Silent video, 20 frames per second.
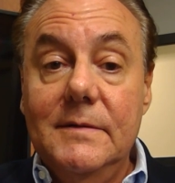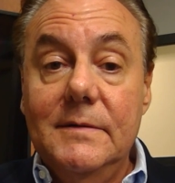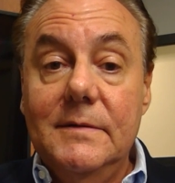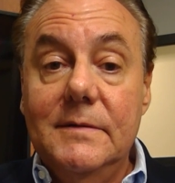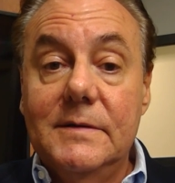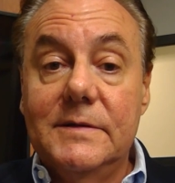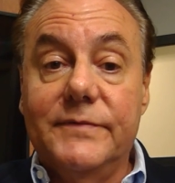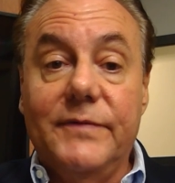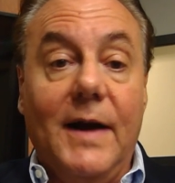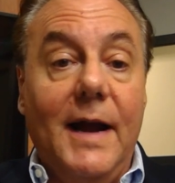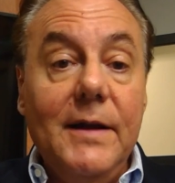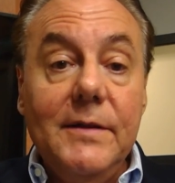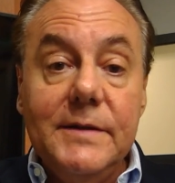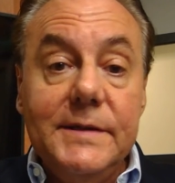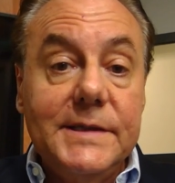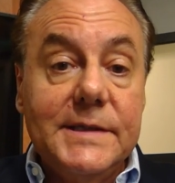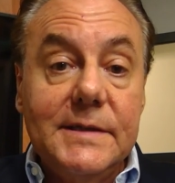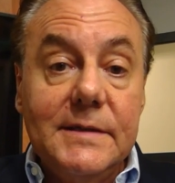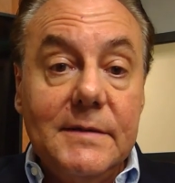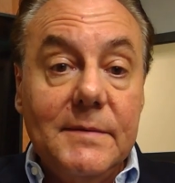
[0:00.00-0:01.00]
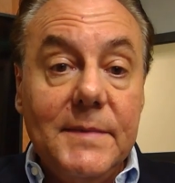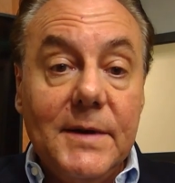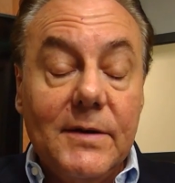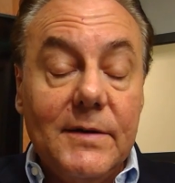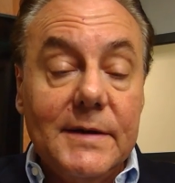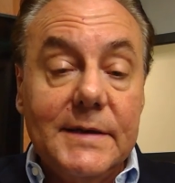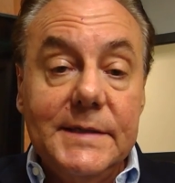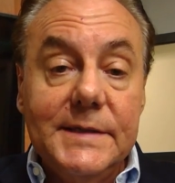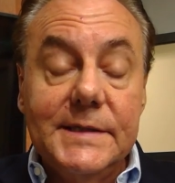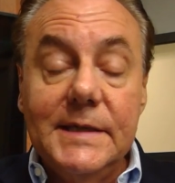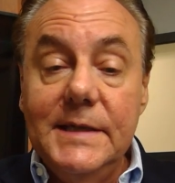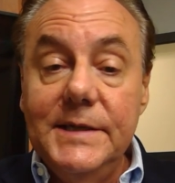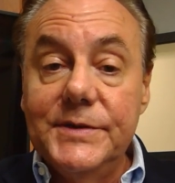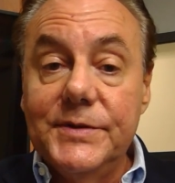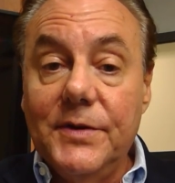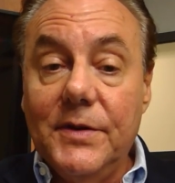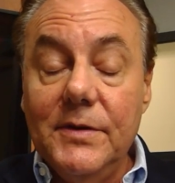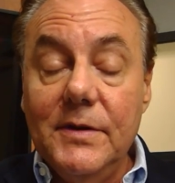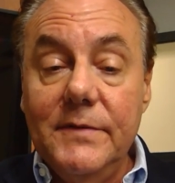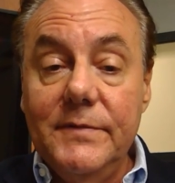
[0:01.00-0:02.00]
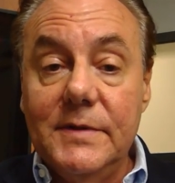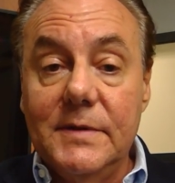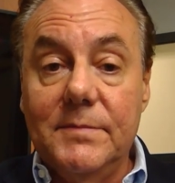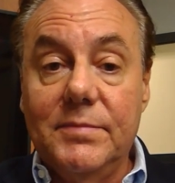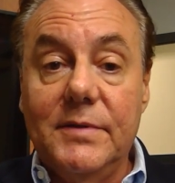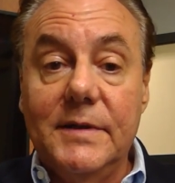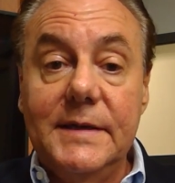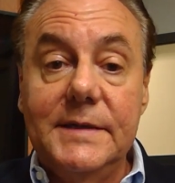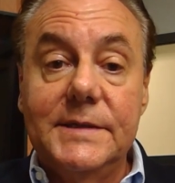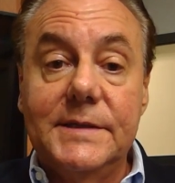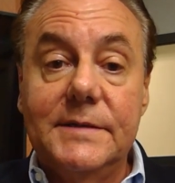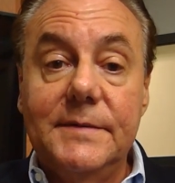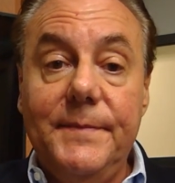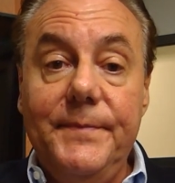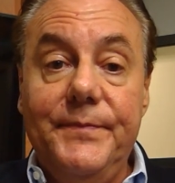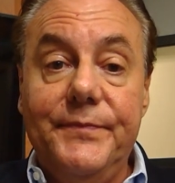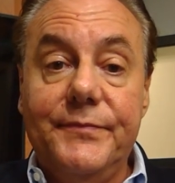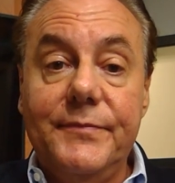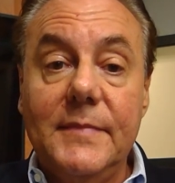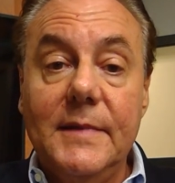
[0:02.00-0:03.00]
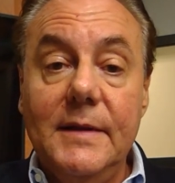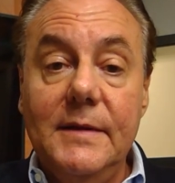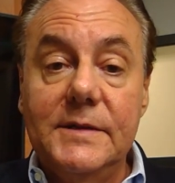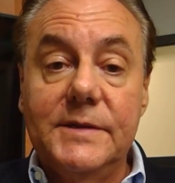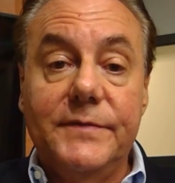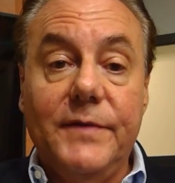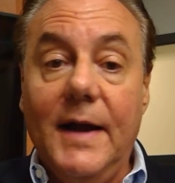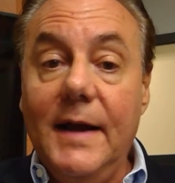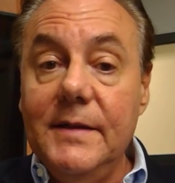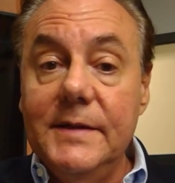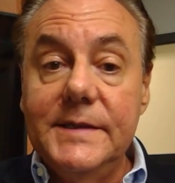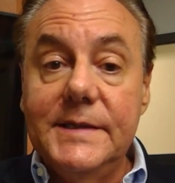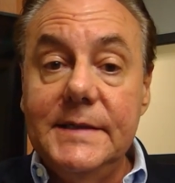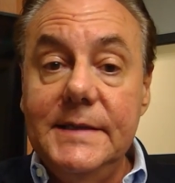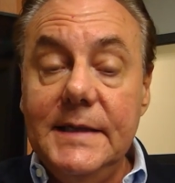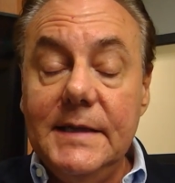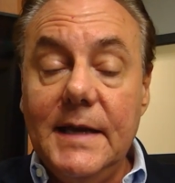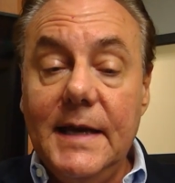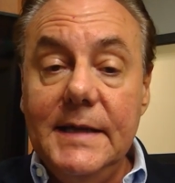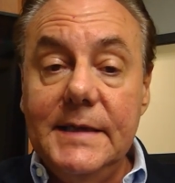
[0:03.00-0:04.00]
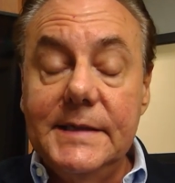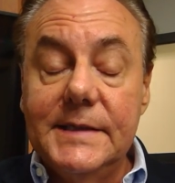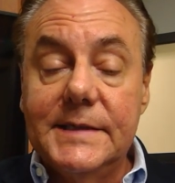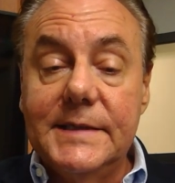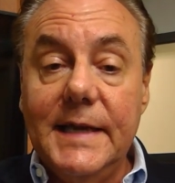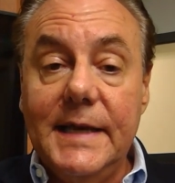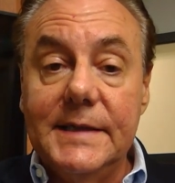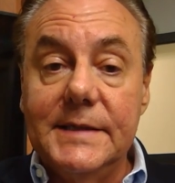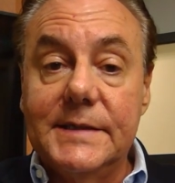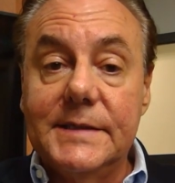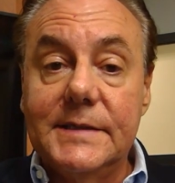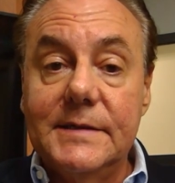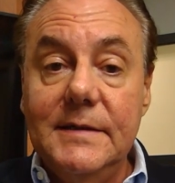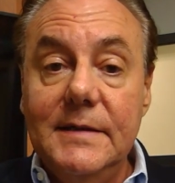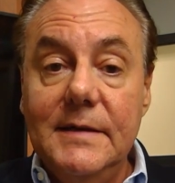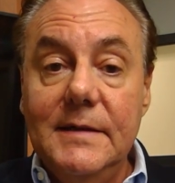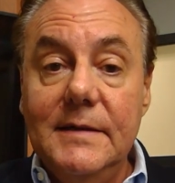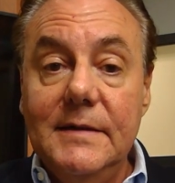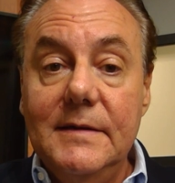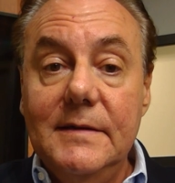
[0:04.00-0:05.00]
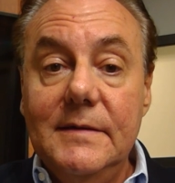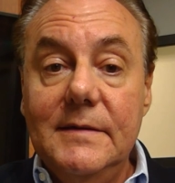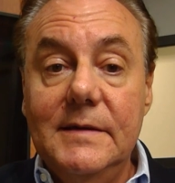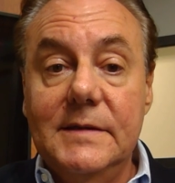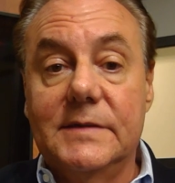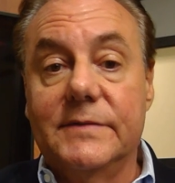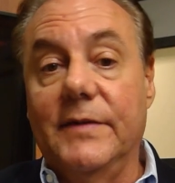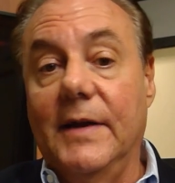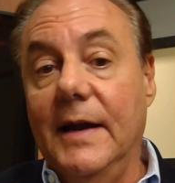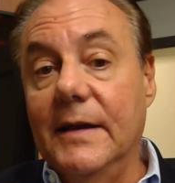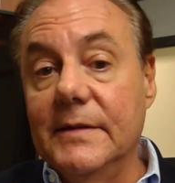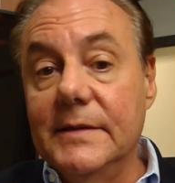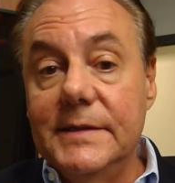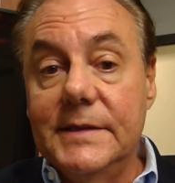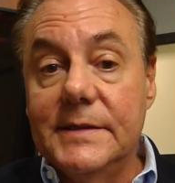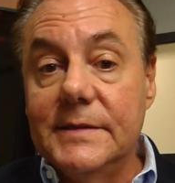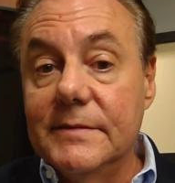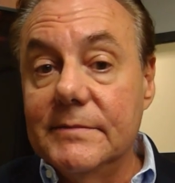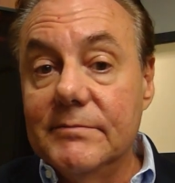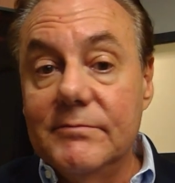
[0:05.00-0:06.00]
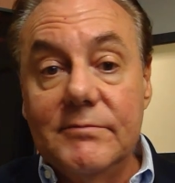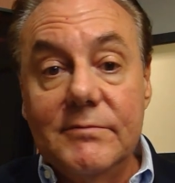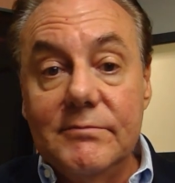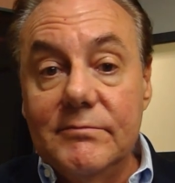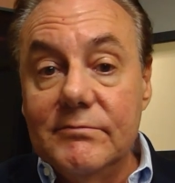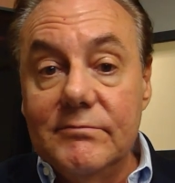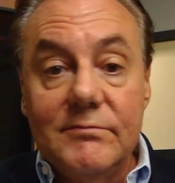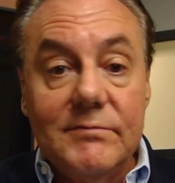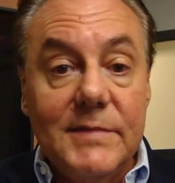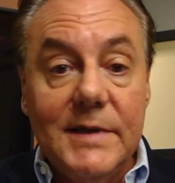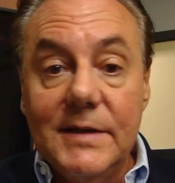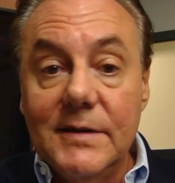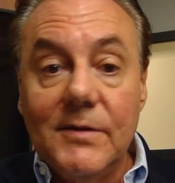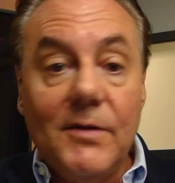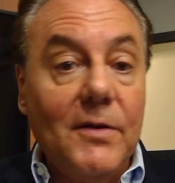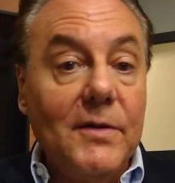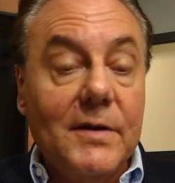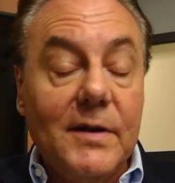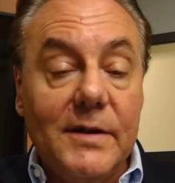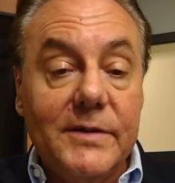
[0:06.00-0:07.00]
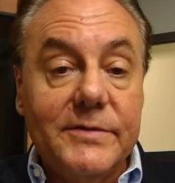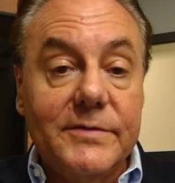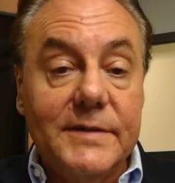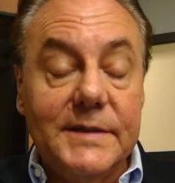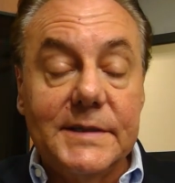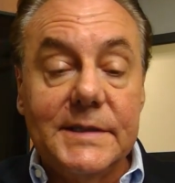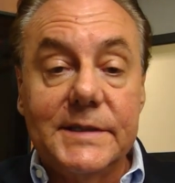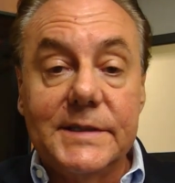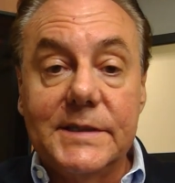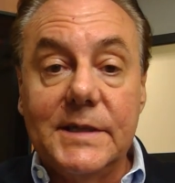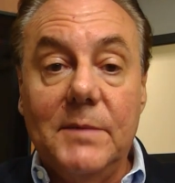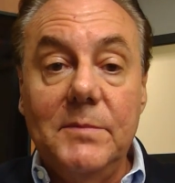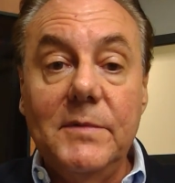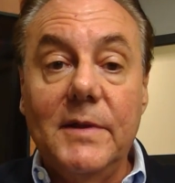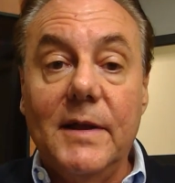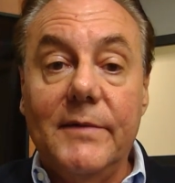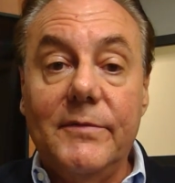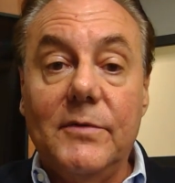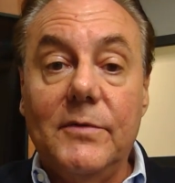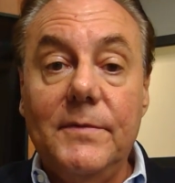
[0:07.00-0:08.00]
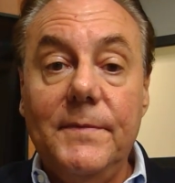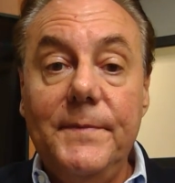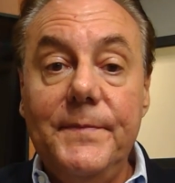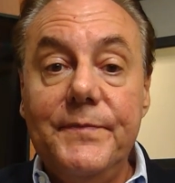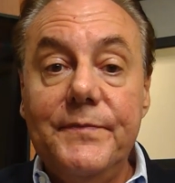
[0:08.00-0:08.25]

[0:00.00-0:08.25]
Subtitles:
There's violence in American cities all over the place. There's violence in the United States. There's violence in all countries at some level.